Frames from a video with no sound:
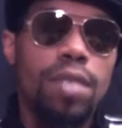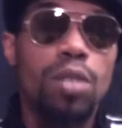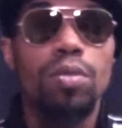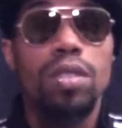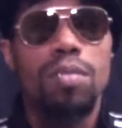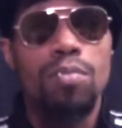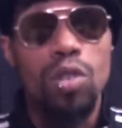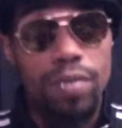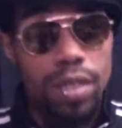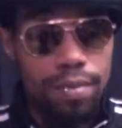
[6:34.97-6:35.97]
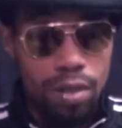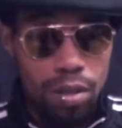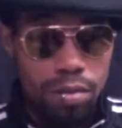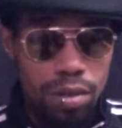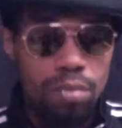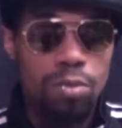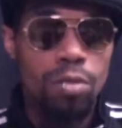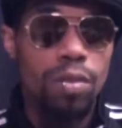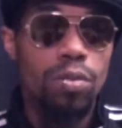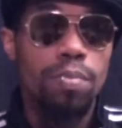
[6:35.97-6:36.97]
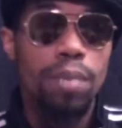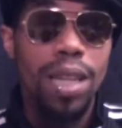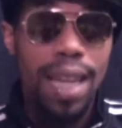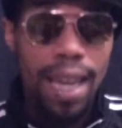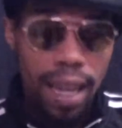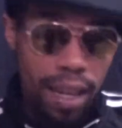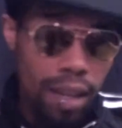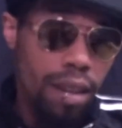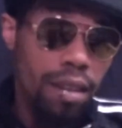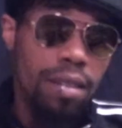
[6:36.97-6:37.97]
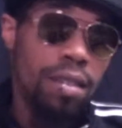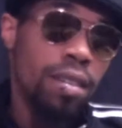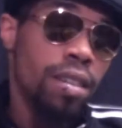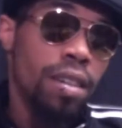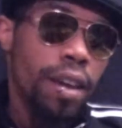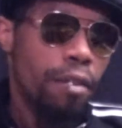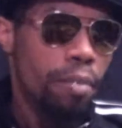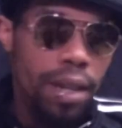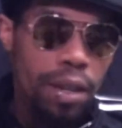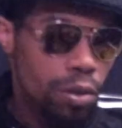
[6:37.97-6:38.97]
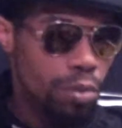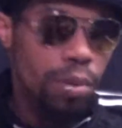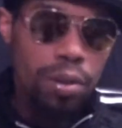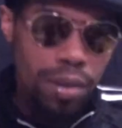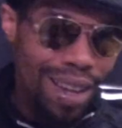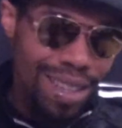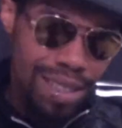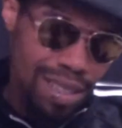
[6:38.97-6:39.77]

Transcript: It was the movie's fault. The movie was played. Everybody knows what Poltergeist